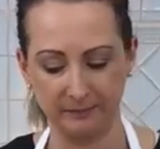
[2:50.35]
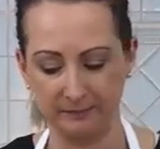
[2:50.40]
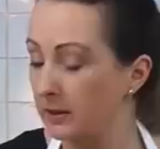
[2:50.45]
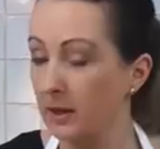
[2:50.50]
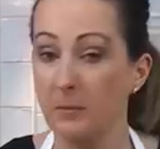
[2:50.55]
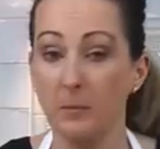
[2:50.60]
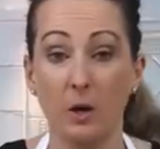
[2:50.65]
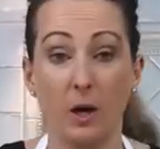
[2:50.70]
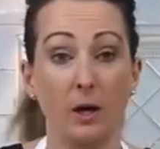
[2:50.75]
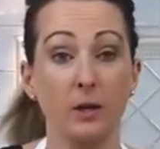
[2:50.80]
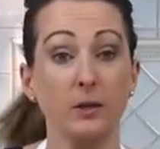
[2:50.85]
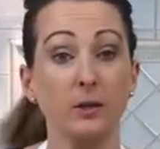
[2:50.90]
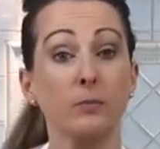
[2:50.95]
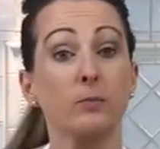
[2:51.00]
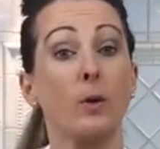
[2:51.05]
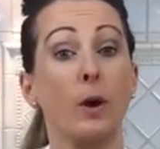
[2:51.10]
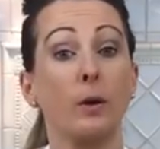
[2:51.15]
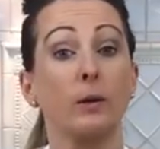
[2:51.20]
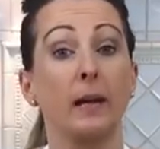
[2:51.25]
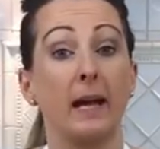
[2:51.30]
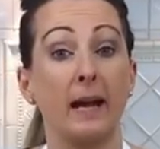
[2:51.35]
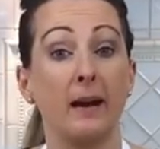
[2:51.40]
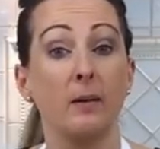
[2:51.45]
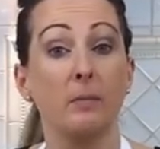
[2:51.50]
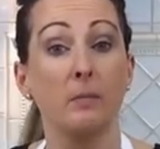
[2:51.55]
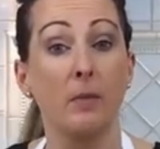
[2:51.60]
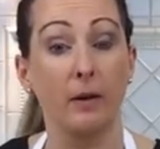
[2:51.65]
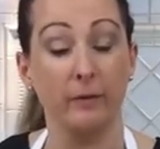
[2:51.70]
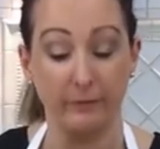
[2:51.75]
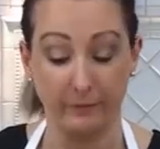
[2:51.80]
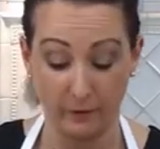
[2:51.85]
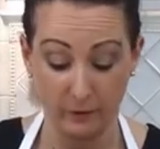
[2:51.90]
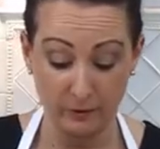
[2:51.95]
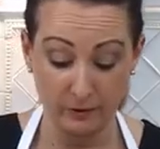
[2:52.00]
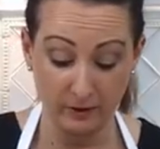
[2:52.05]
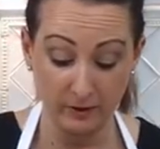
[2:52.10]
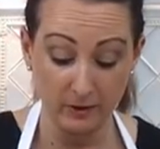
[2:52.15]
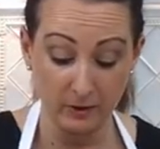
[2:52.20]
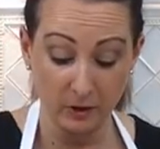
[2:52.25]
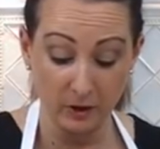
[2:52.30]
So I'm going to roll out my
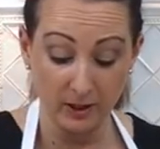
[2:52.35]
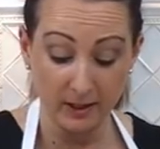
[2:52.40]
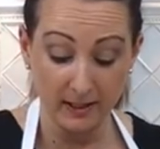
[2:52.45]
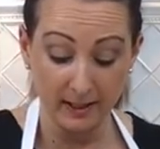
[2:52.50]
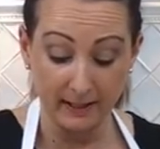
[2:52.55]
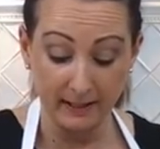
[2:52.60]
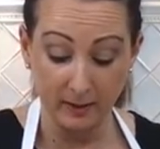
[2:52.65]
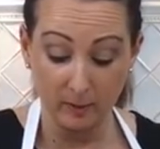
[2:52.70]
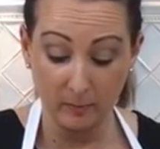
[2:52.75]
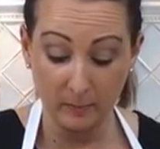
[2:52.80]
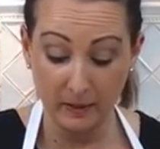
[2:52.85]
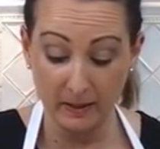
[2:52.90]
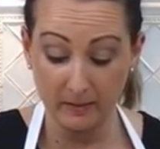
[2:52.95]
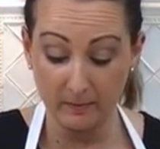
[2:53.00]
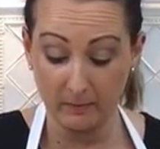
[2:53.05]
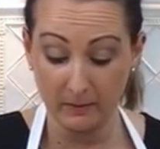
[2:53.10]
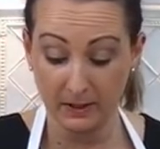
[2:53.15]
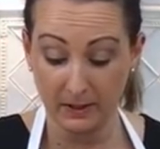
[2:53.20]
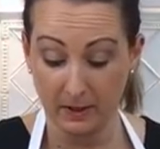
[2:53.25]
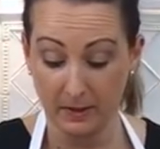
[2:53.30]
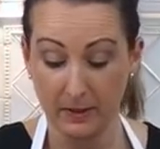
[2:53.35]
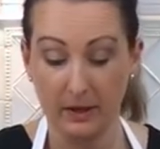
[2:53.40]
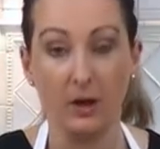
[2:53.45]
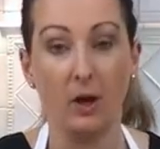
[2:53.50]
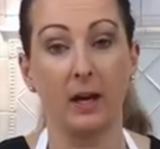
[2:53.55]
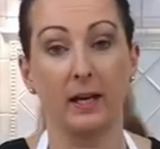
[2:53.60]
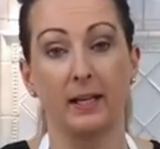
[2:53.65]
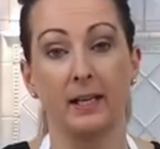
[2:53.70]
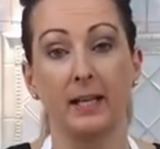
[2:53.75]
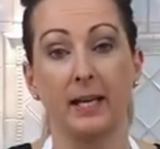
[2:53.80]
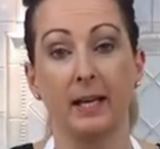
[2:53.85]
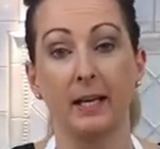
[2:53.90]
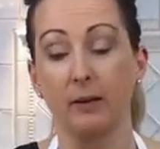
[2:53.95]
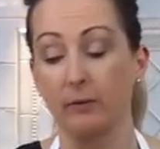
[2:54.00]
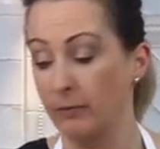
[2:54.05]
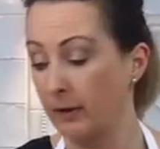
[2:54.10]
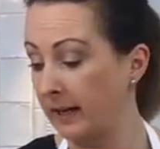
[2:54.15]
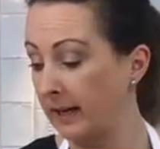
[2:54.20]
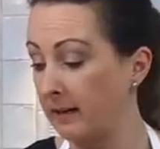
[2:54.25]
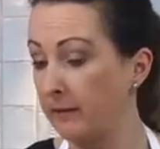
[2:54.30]
fondant just a little bit so that I can get it
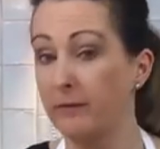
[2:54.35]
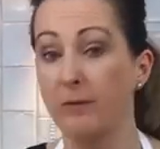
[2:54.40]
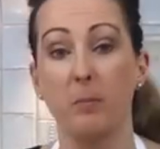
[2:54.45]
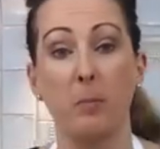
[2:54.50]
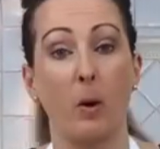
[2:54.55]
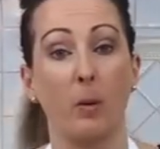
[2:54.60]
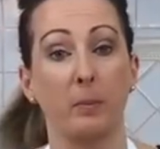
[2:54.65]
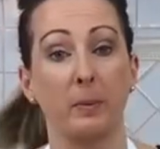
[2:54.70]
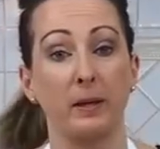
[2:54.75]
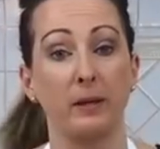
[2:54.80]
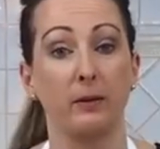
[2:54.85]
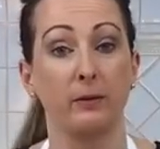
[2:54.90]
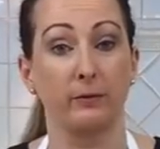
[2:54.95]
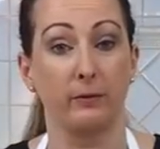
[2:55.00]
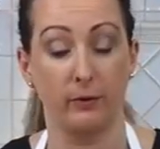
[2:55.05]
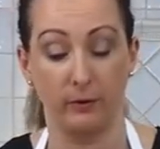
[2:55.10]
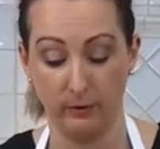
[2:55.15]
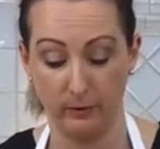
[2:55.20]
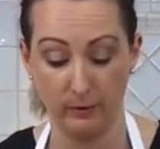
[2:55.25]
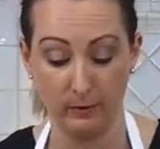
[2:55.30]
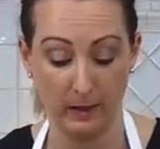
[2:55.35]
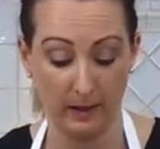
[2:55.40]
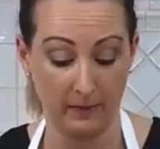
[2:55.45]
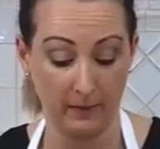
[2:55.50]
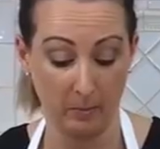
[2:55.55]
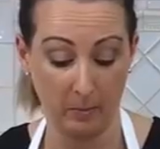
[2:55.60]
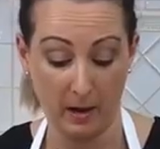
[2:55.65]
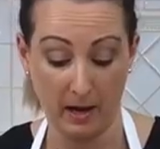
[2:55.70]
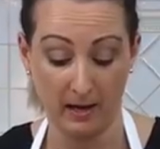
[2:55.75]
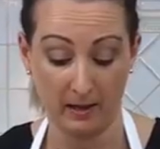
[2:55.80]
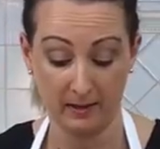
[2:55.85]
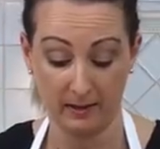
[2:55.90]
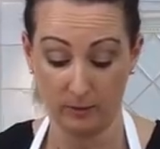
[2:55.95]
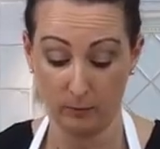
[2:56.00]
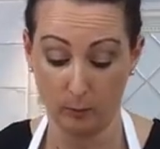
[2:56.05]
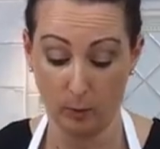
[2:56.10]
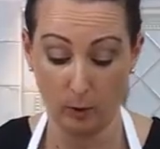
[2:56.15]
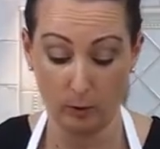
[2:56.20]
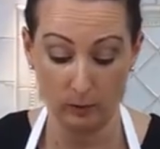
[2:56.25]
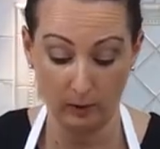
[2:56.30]
ready for popping through the pasta
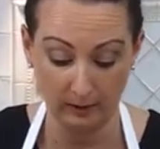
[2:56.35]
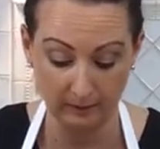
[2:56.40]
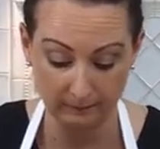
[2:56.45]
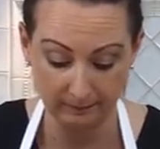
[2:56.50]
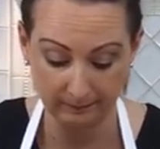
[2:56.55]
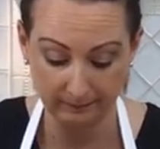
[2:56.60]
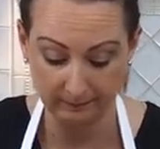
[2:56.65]
roller.